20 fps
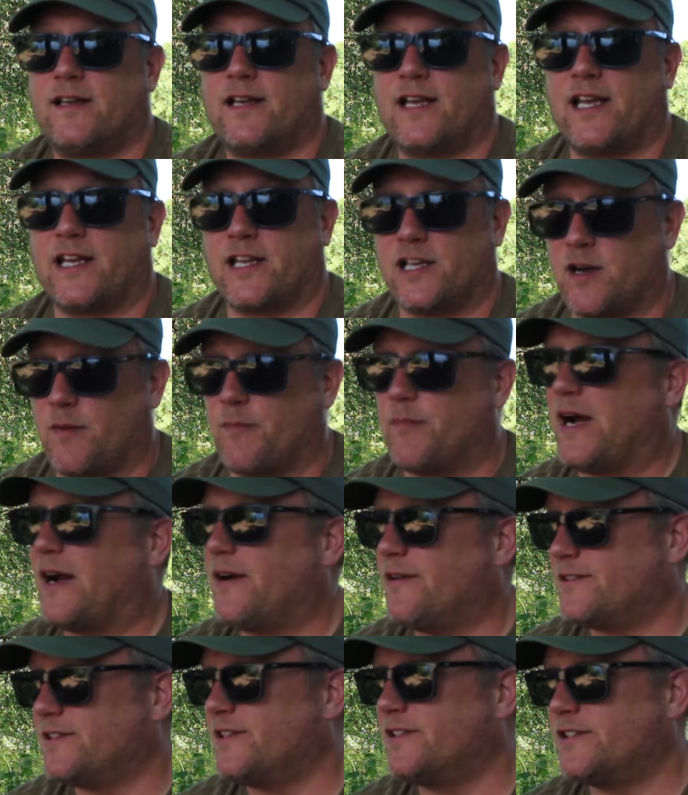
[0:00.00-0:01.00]
in
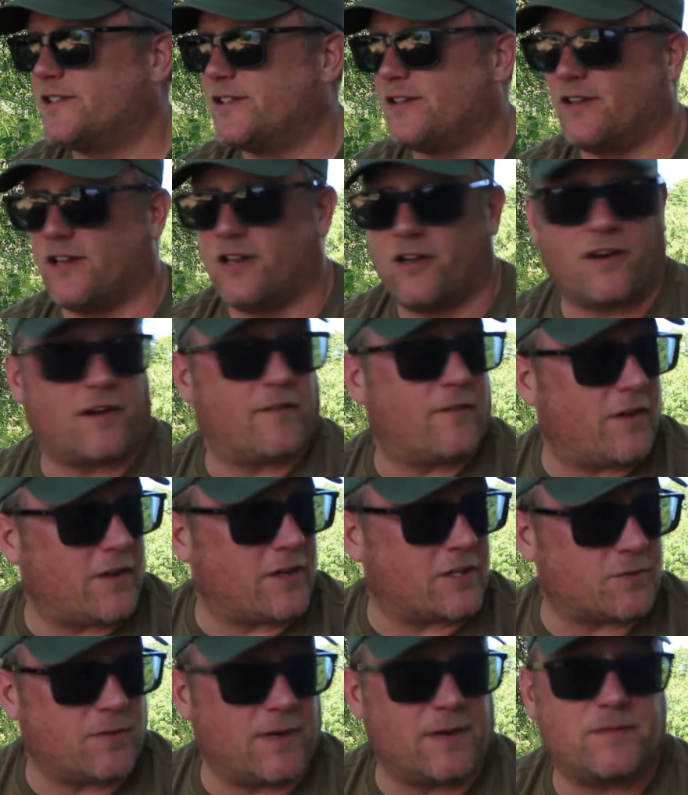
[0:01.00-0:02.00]
comparison to a lot of
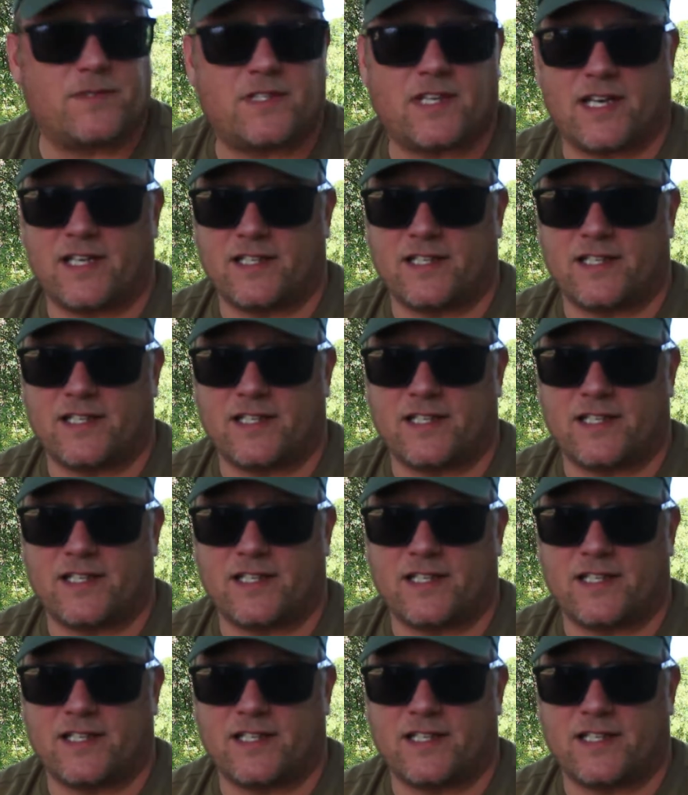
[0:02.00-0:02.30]
other swims.